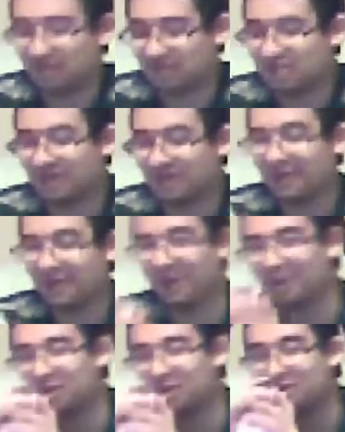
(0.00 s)
So I don't know
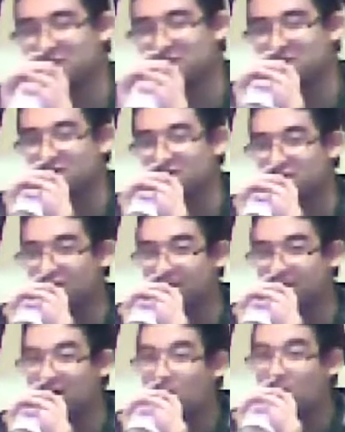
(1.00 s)
what you're talking
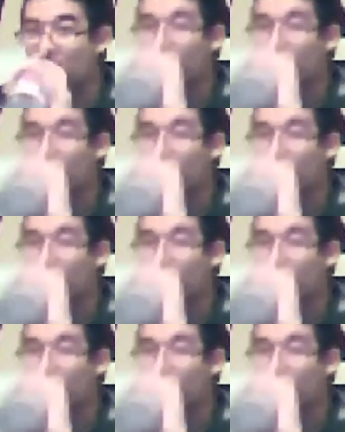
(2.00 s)
about.